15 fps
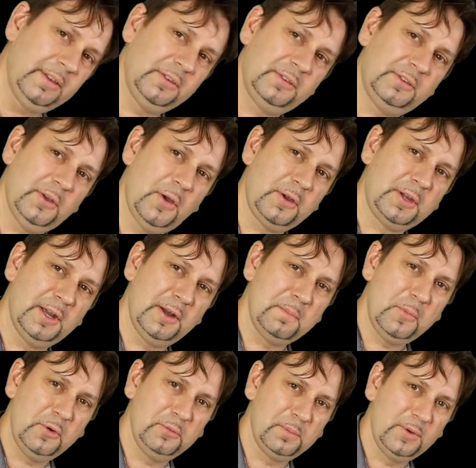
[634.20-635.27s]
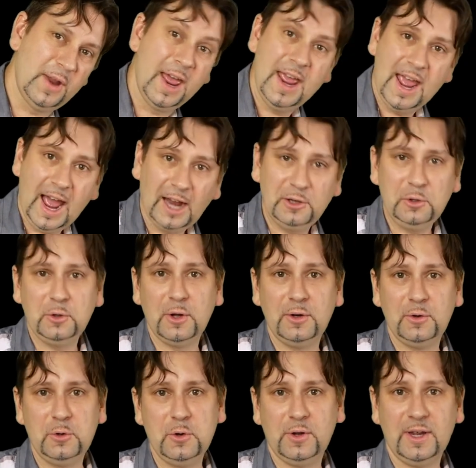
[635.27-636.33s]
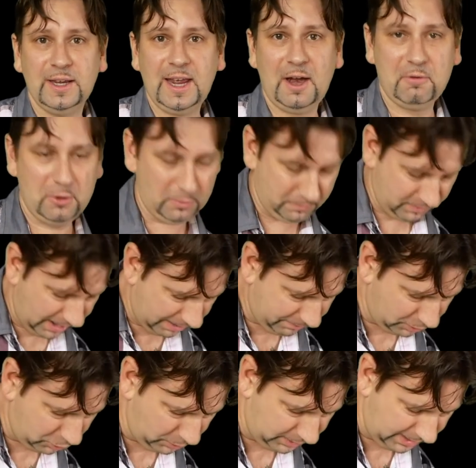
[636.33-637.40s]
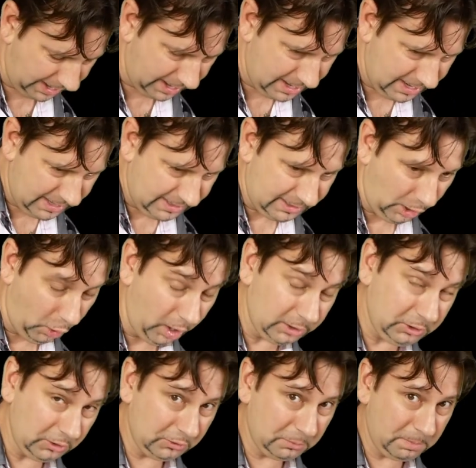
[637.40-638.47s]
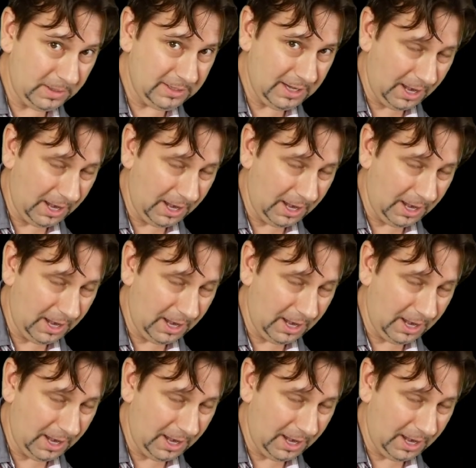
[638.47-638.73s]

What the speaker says: this circular movement, and you can carry on forever doing that. I'll just speed it